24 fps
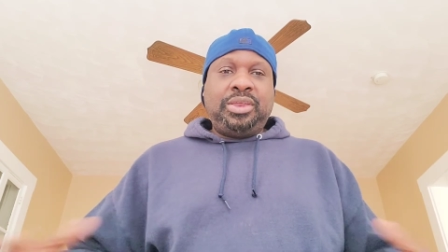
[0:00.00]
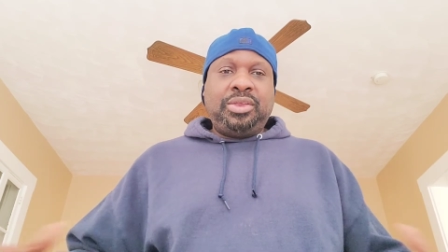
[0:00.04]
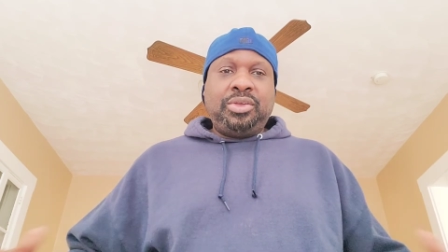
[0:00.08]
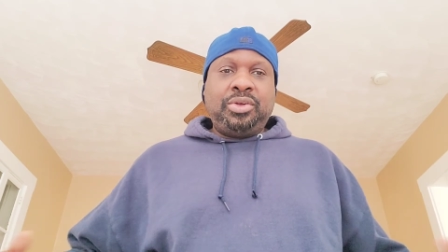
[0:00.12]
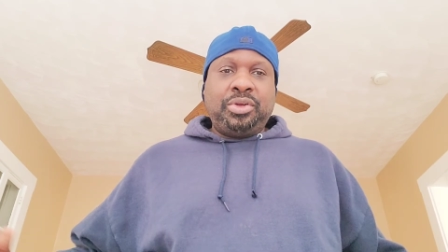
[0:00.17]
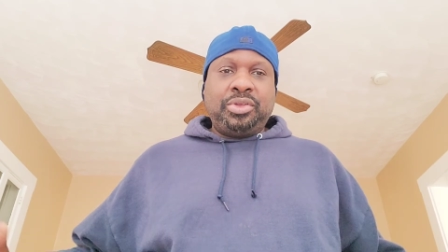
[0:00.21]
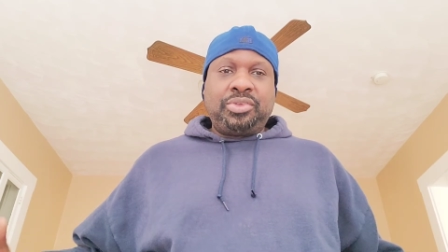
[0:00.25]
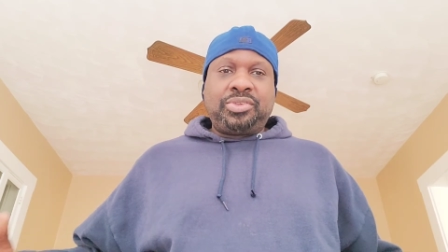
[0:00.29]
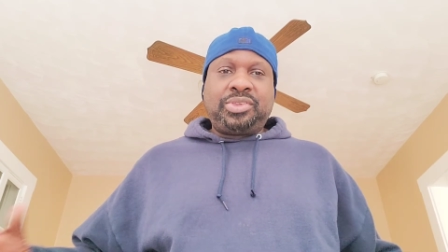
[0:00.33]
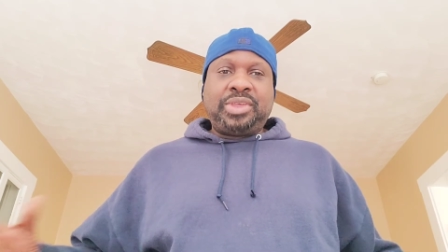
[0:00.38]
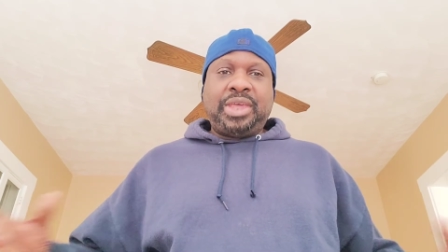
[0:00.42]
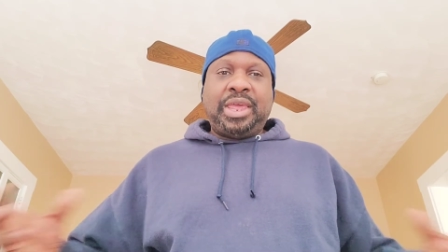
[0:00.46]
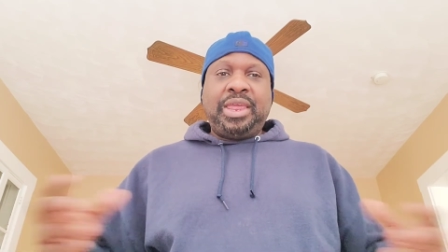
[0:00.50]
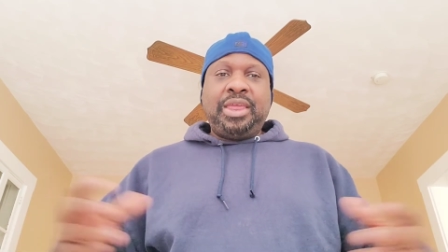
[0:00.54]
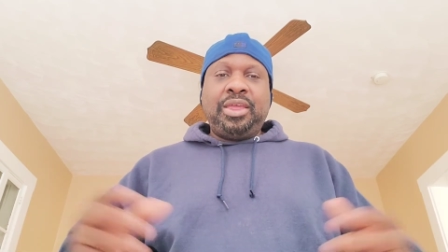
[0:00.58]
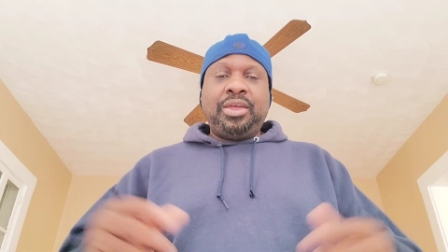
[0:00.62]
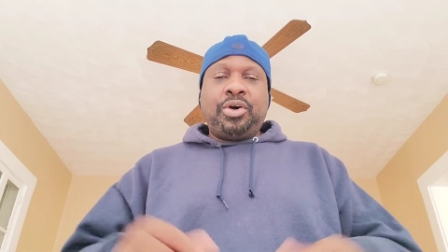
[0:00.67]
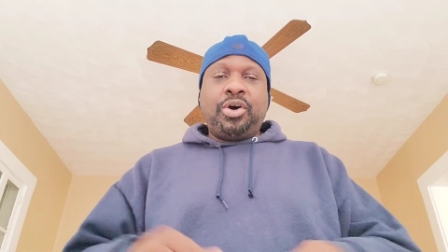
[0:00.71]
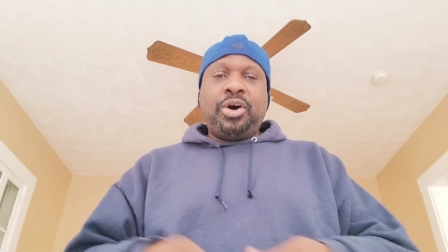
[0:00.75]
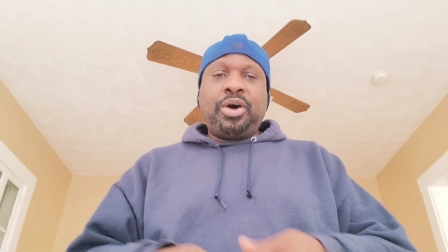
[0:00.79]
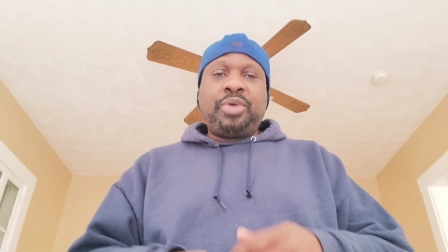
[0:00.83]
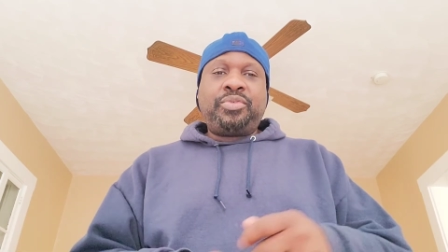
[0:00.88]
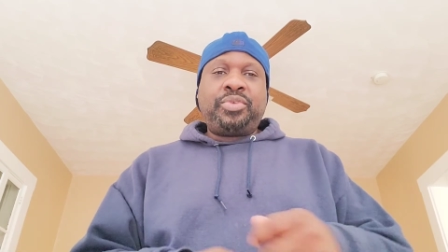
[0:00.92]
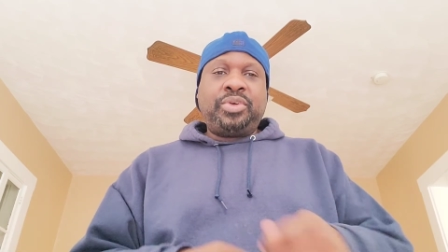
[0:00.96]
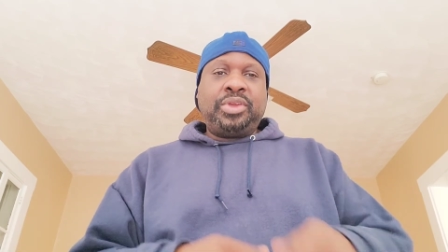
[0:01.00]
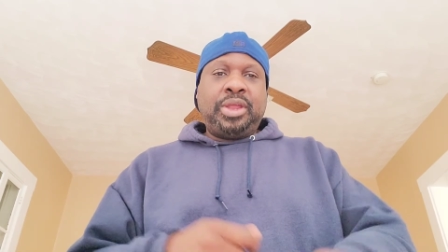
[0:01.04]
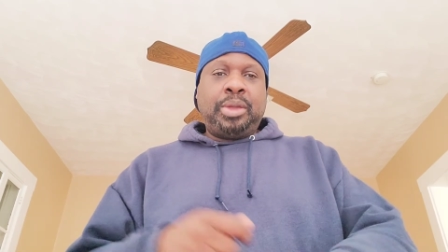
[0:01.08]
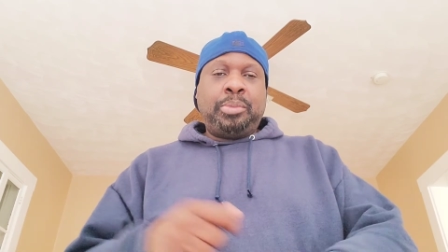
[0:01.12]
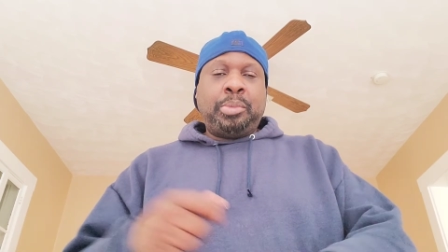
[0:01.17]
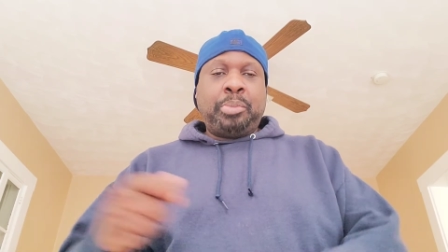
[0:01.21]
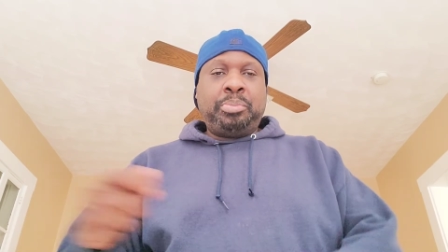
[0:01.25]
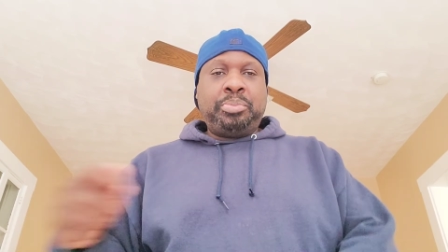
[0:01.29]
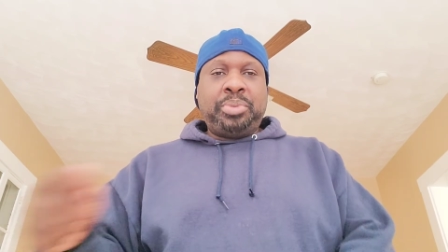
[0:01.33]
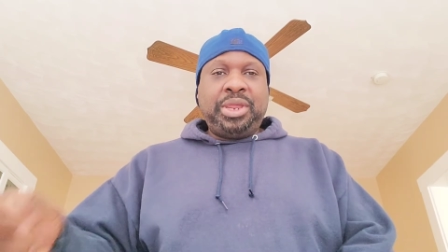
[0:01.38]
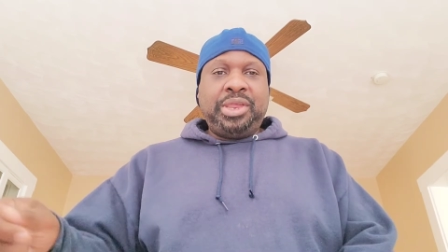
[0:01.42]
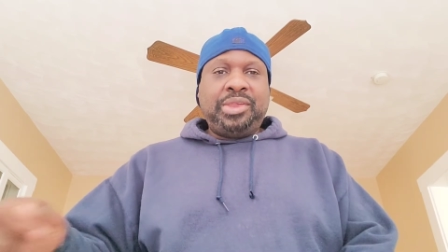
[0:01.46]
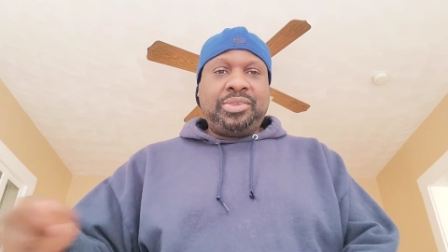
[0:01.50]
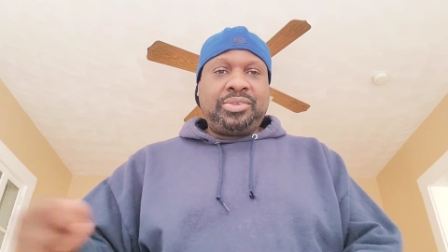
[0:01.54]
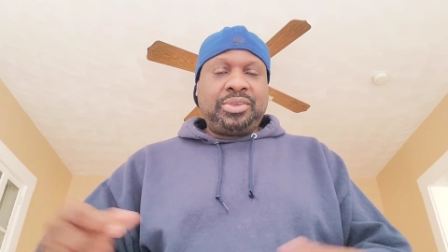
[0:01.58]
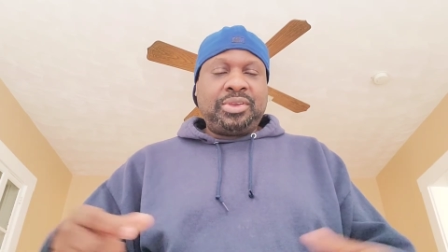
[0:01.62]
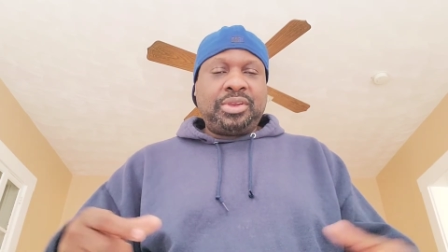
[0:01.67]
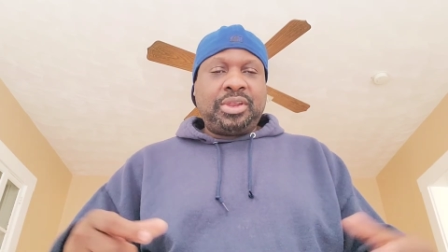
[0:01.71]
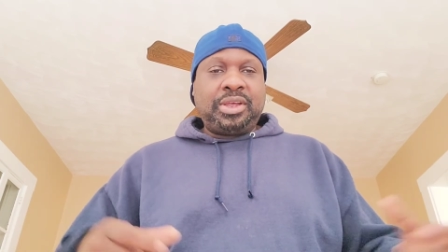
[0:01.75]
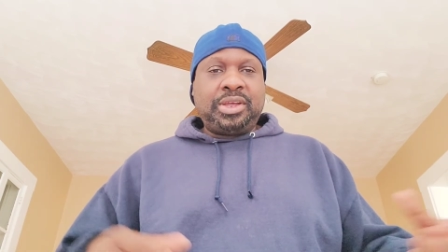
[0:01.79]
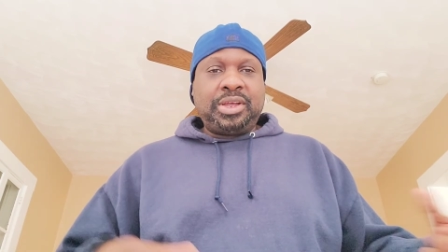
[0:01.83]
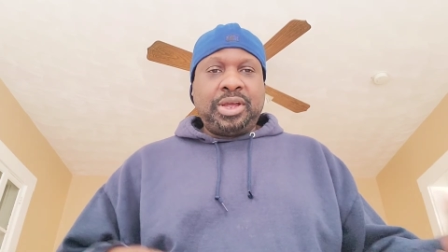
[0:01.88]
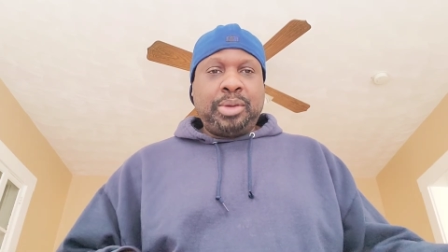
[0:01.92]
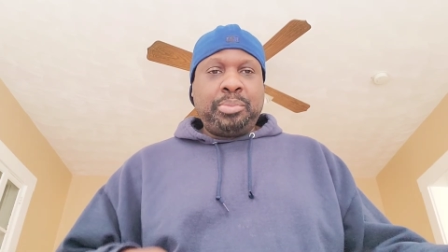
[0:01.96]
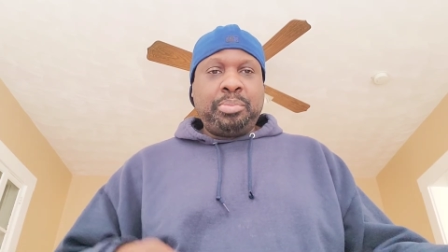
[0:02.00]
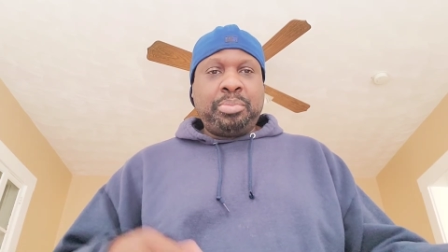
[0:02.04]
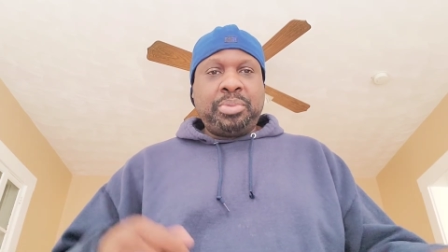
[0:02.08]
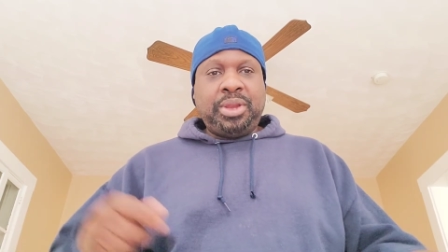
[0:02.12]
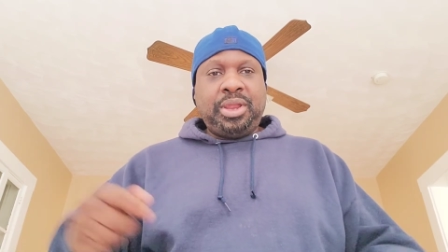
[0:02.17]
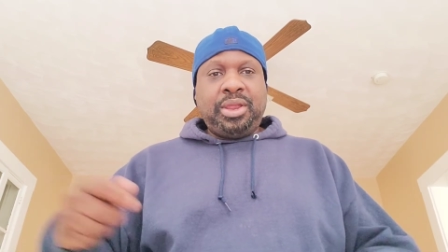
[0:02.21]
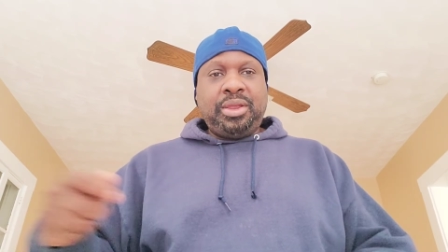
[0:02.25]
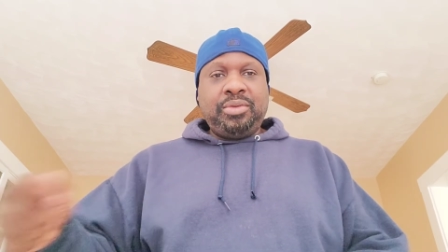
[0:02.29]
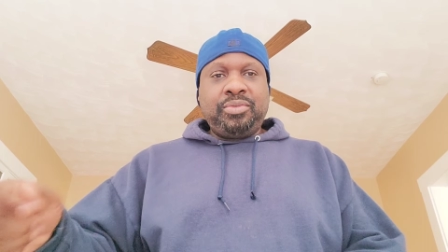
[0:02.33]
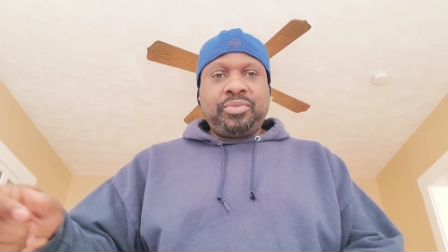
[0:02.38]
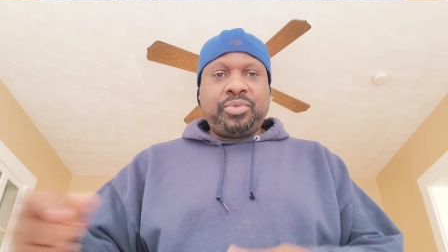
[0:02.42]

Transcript: you could say offer them a piece in the company